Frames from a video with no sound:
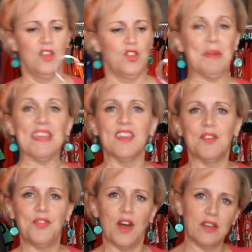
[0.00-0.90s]
Speaking
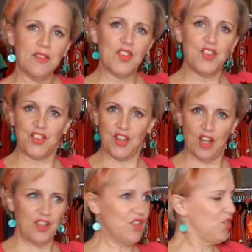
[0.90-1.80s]
of fun, this
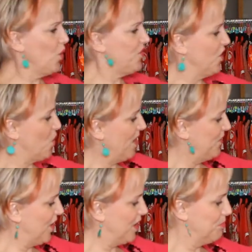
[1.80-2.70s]
shirt is also quite
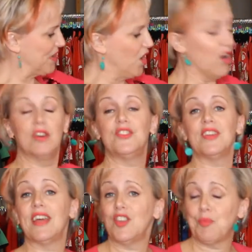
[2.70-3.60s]
fun because
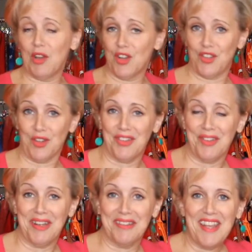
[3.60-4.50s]
it has polka dots
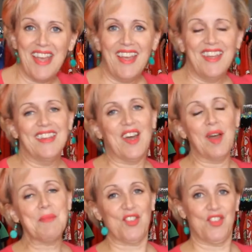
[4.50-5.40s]
on it. Now
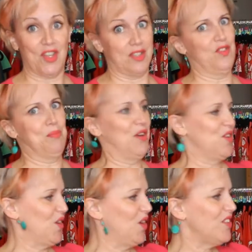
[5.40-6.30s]
I'm a sucker for
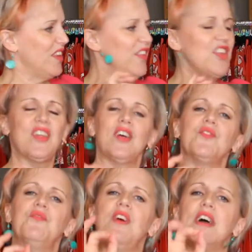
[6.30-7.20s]
polka dots and this
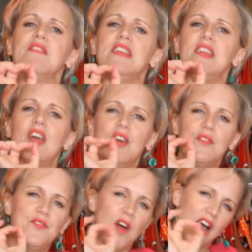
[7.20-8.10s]
has very
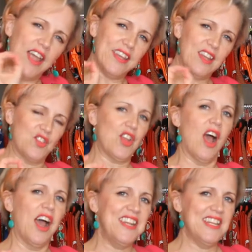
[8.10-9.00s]
fine,
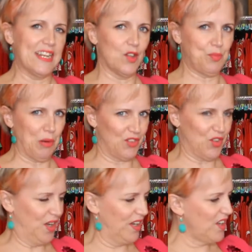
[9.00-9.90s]
tiny little spots
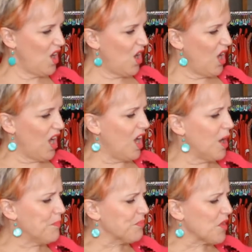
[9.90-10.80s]
on it.
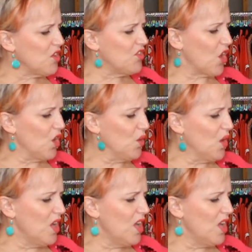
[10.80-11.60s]
Um, so